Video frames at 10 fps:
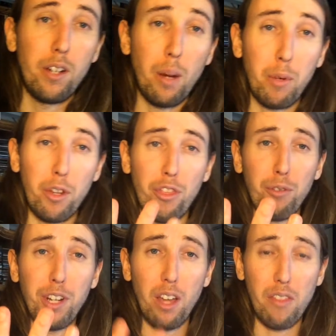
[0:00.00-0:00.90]
Number
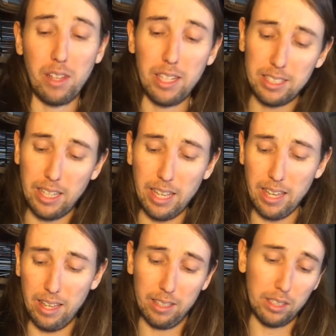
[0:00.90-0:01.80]
3 on the list
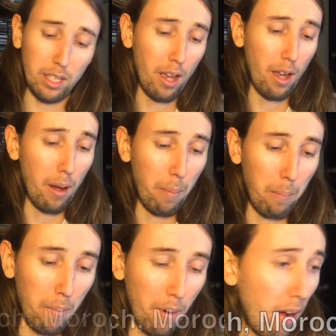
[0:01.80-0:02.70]
is
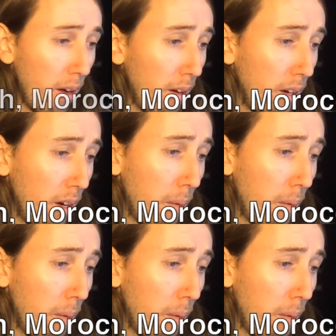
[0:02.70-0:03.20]
Marrakech,